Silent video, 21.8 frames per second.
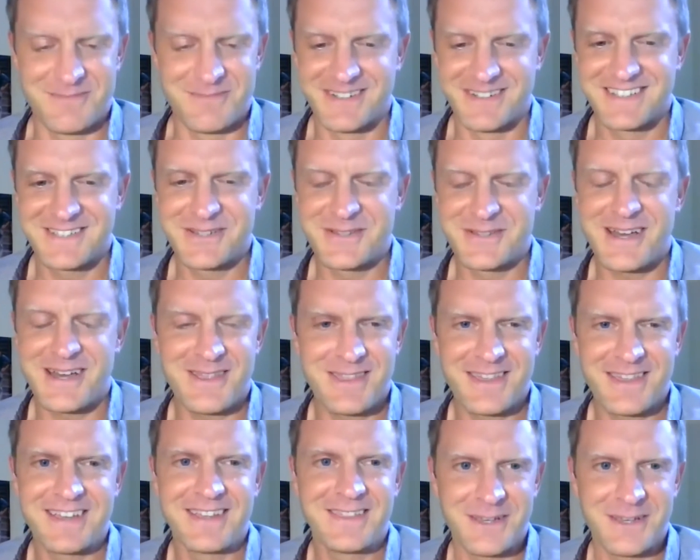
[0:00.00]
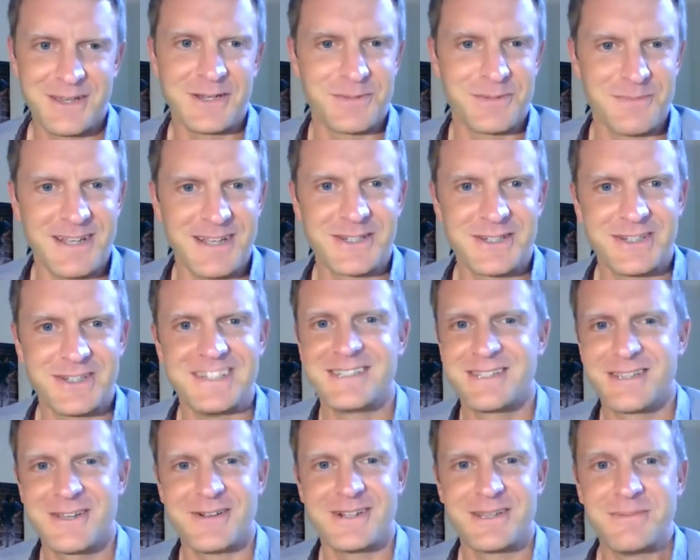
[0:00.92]
So that thing that you just mentioned,
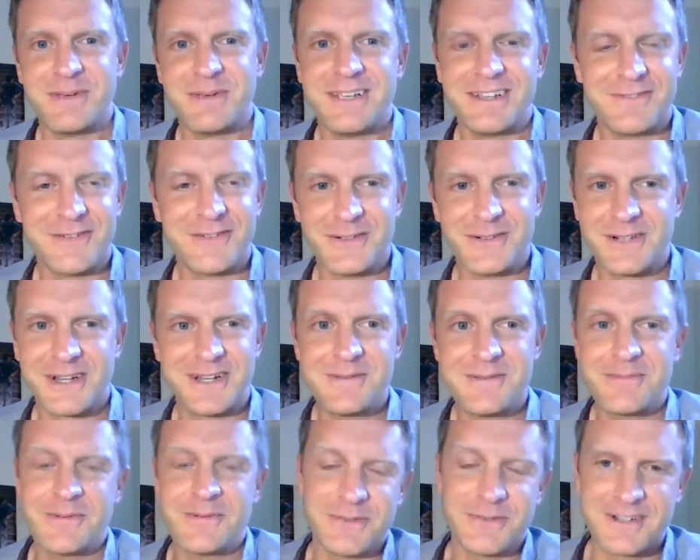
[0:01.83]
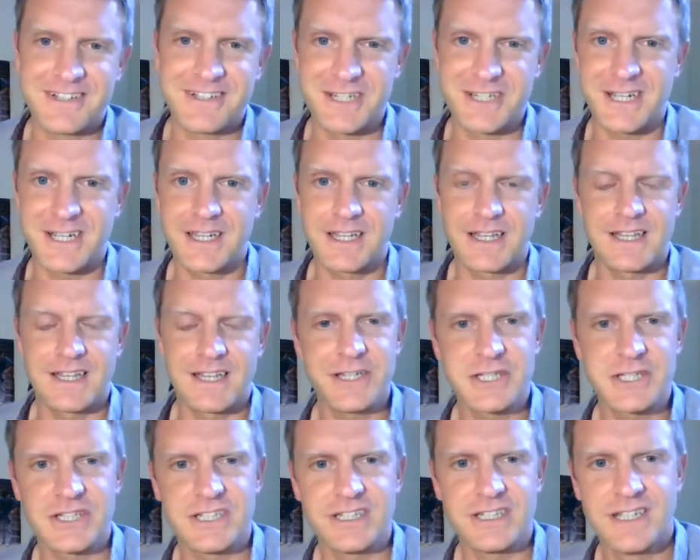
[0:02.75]
sorry to be vulgar, but
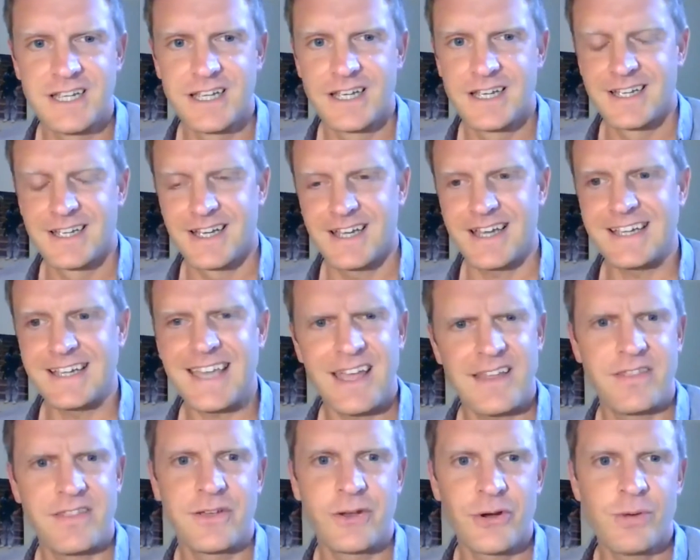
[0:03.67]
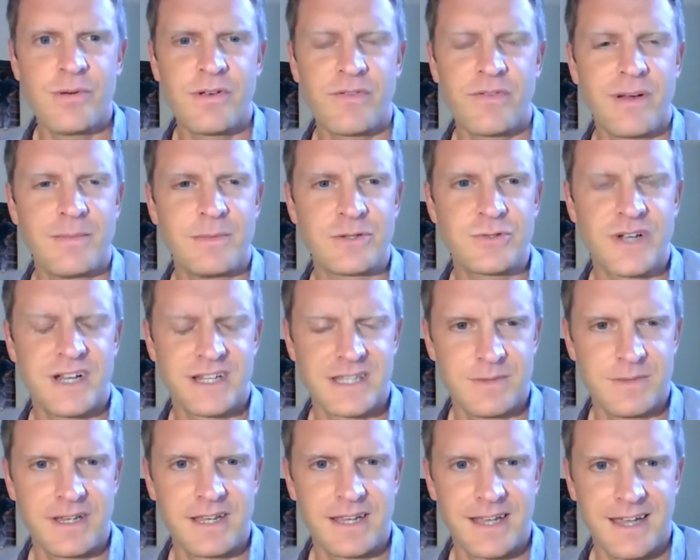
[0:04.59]
ejaculation. Again, the Kubrick family tried
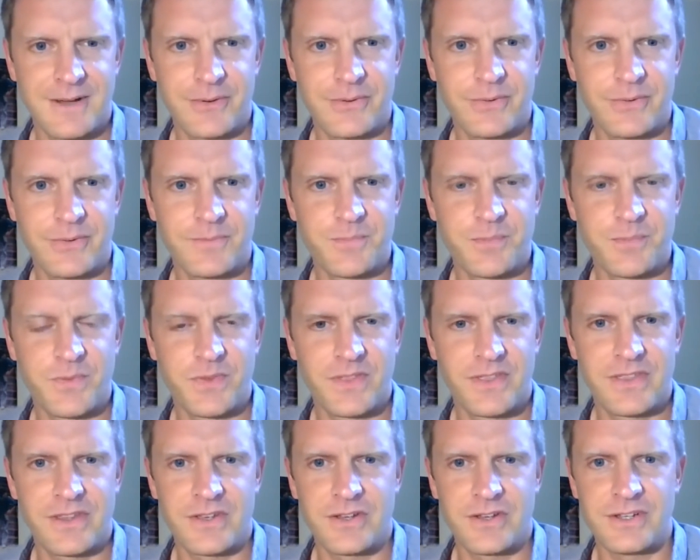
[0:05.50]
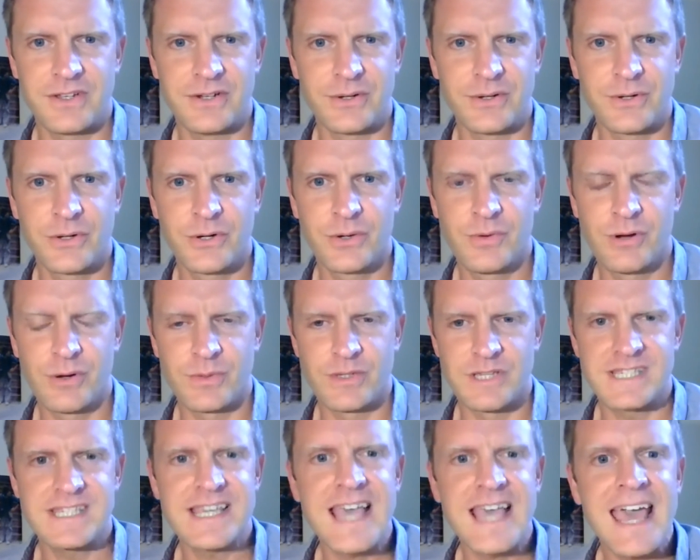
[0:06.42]
to make out that, Kubrick was
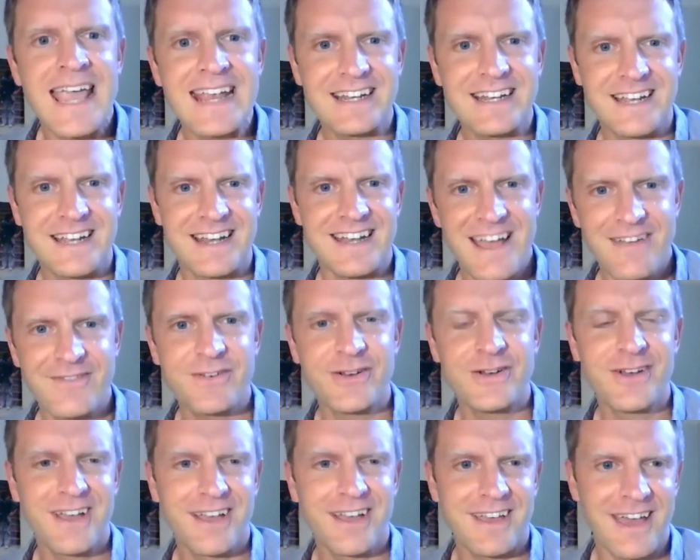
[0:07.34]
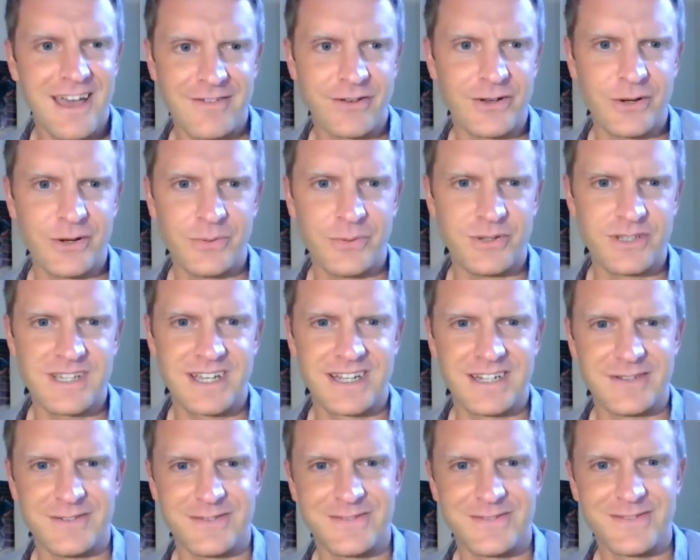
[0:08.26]
a saint and never, ever was
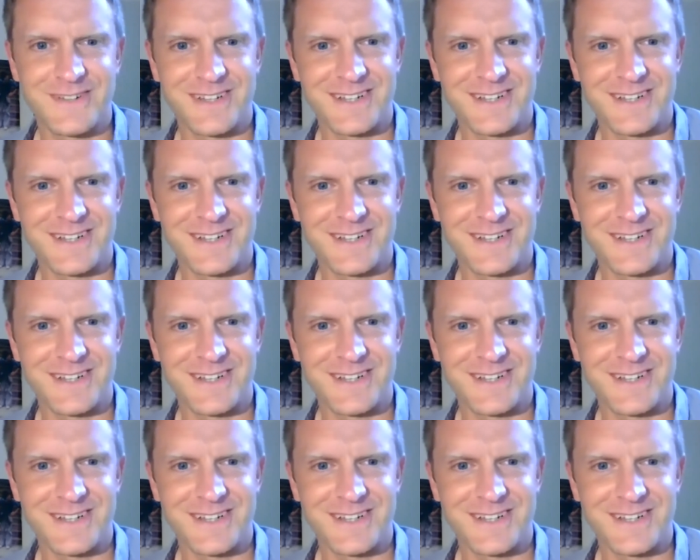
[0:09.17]
kind of,